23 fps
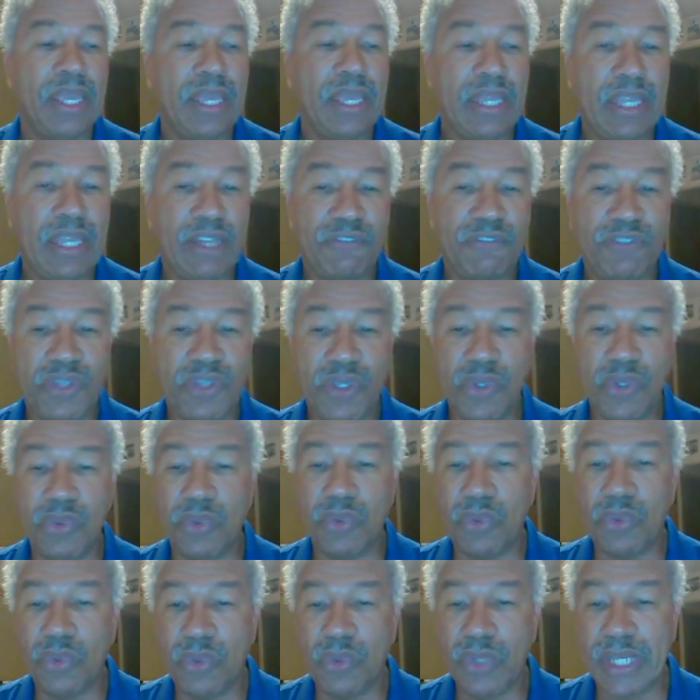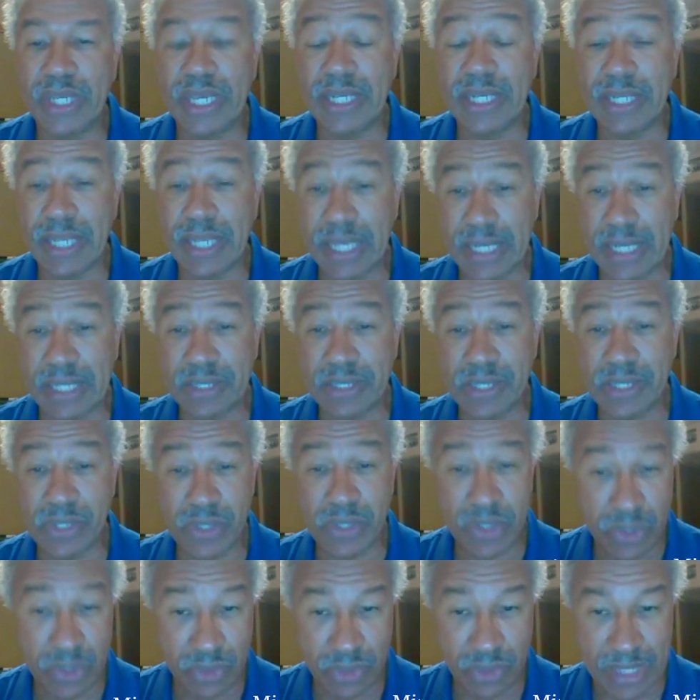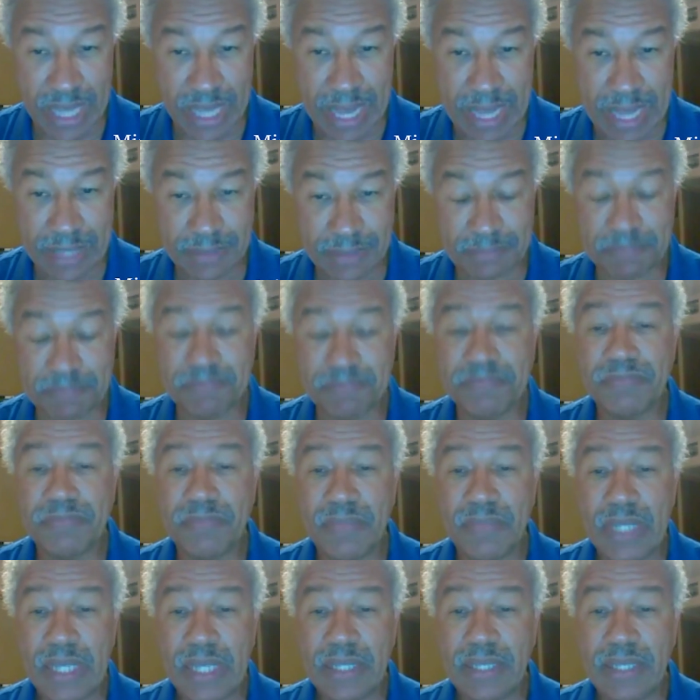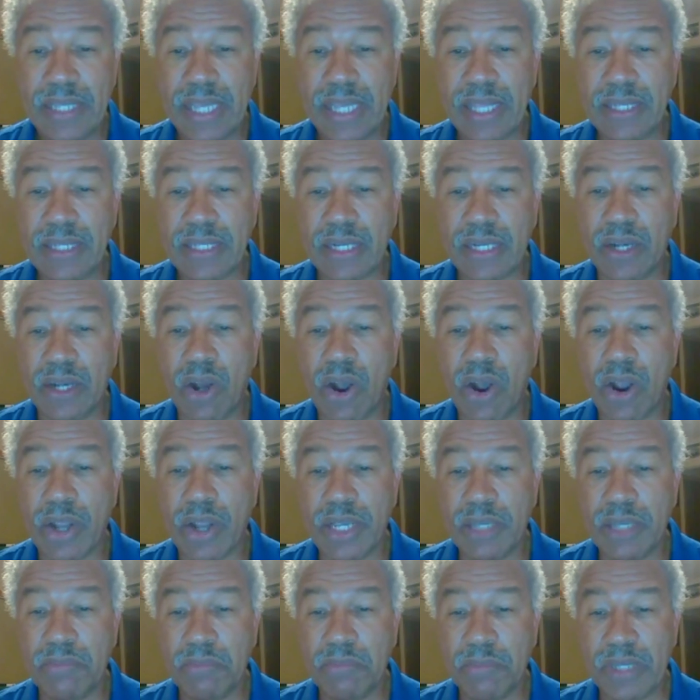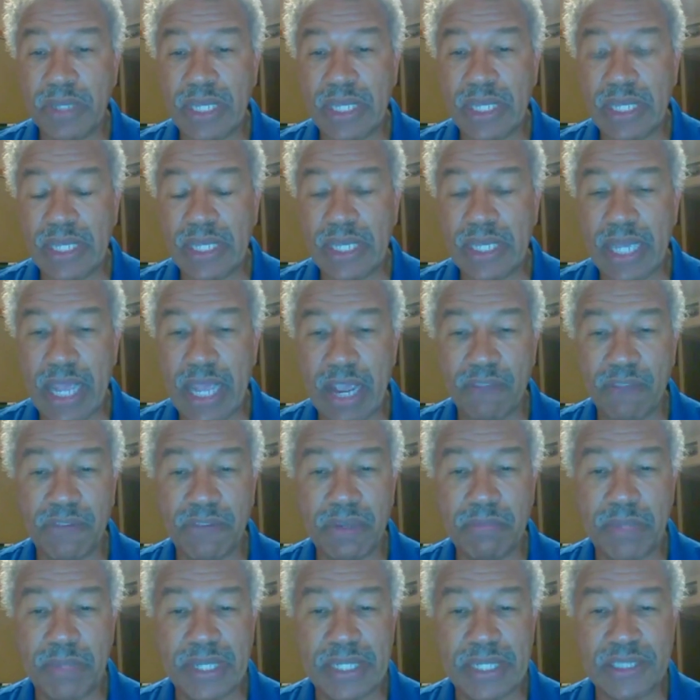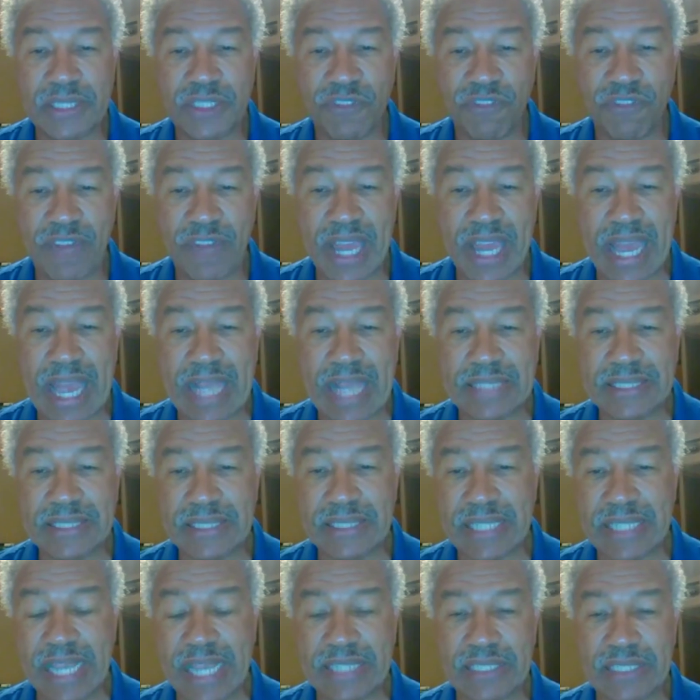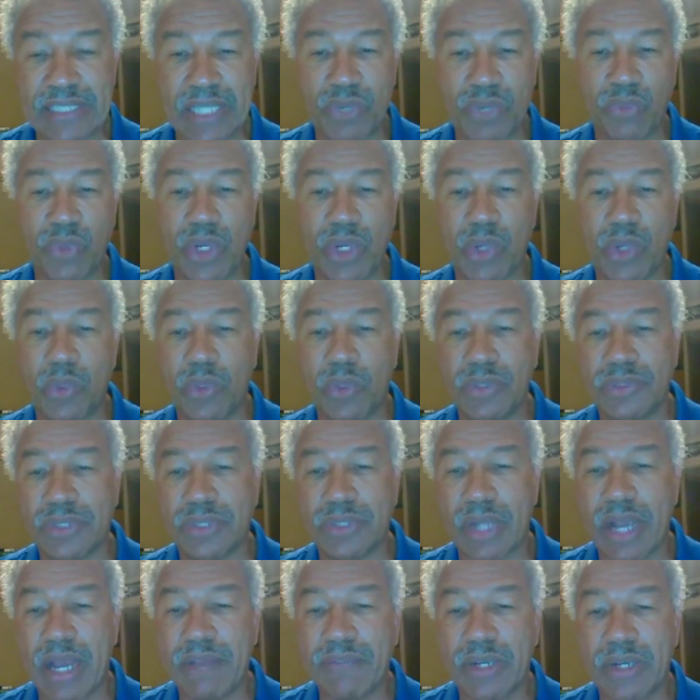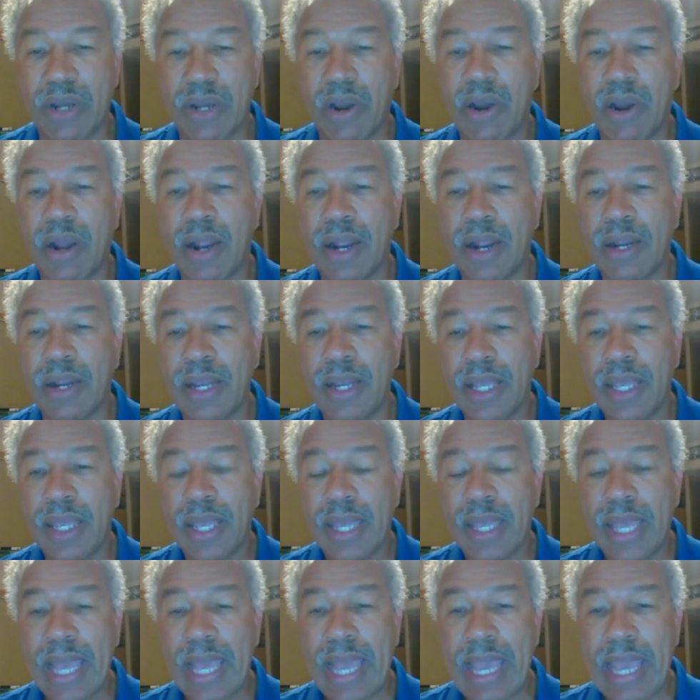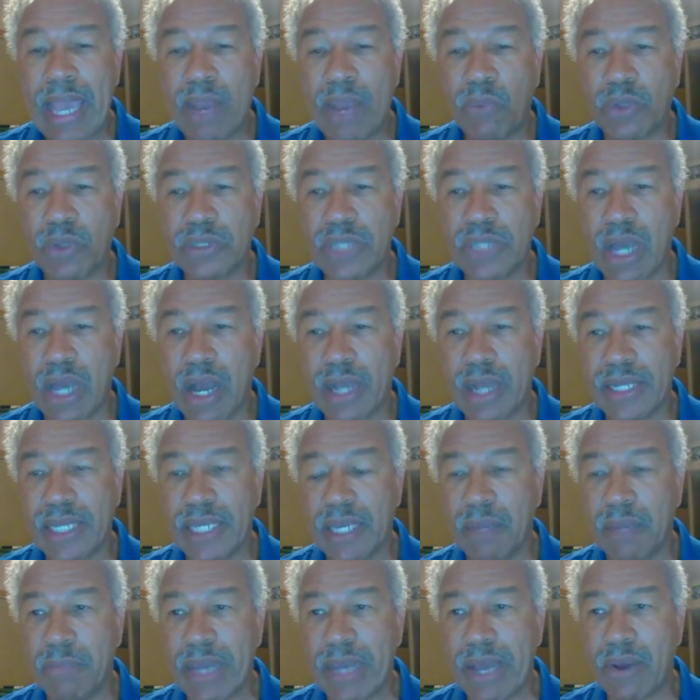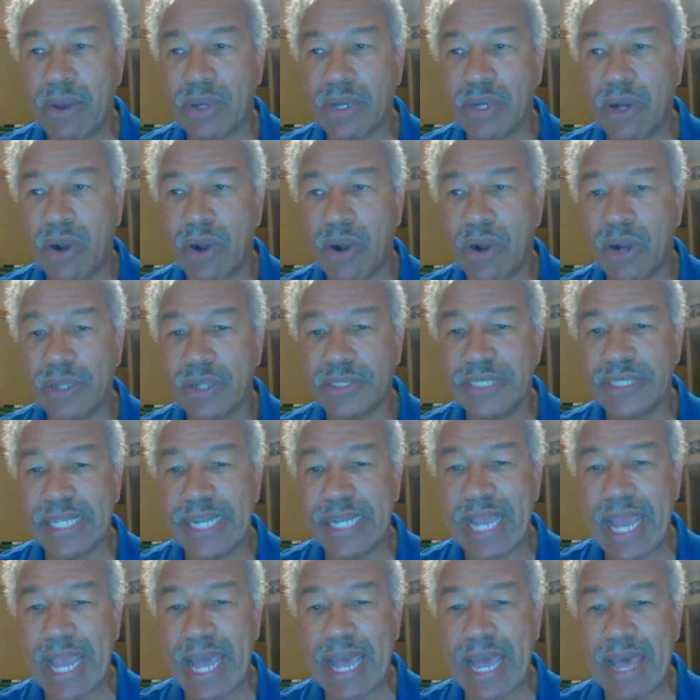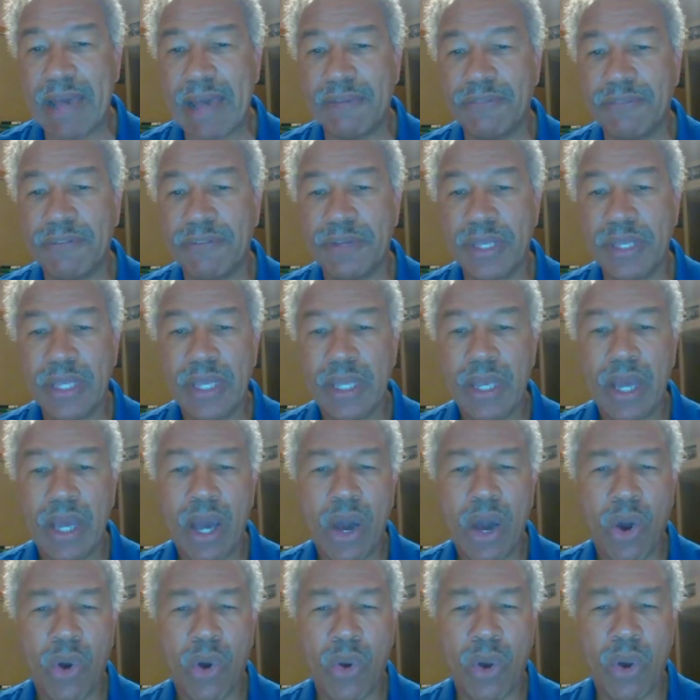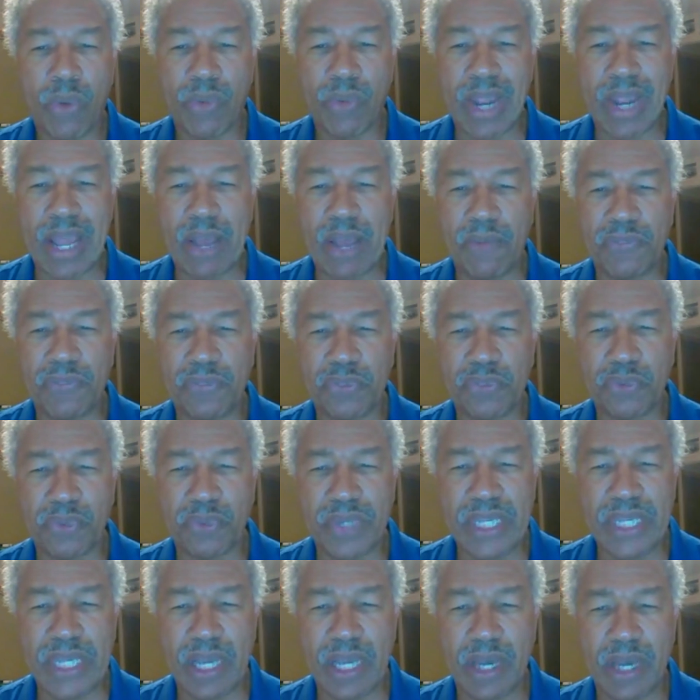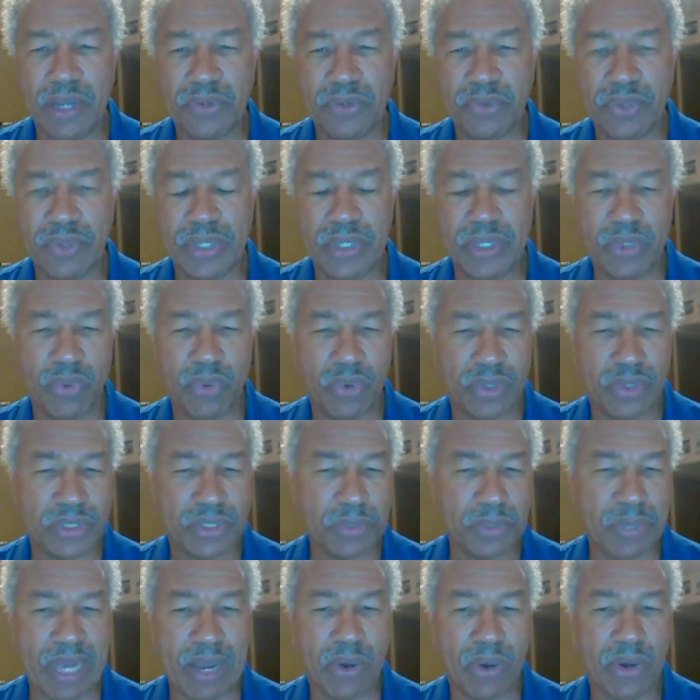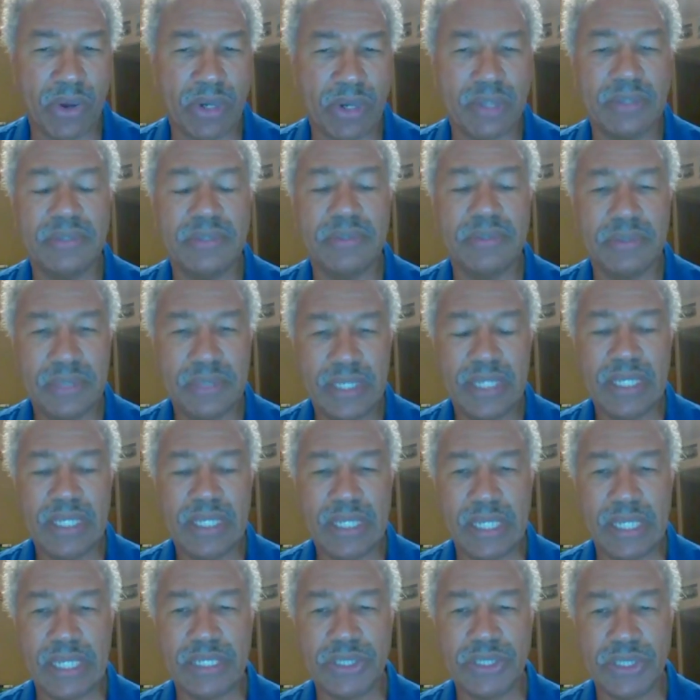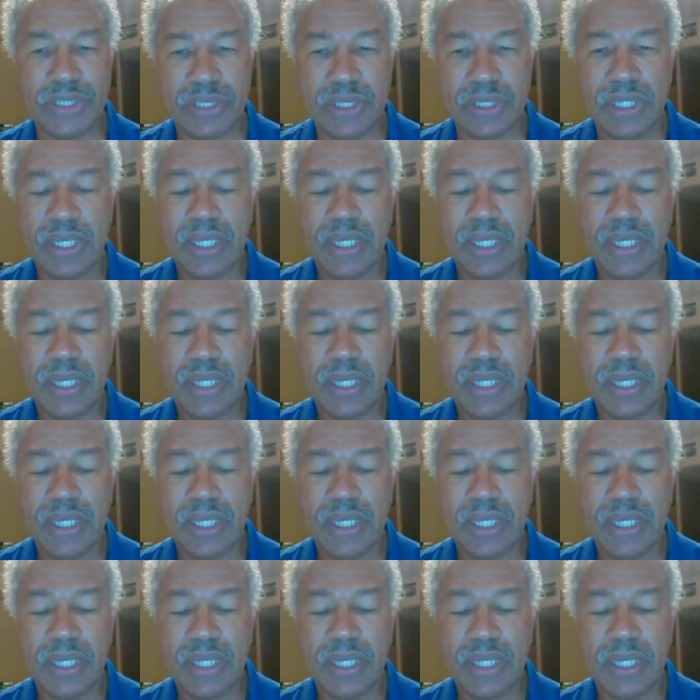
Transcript: If you can get it to do that, then the car can be every bit as fast as a rear wheel drive car. And we're talking about cars that have, around 300 horsepower ish.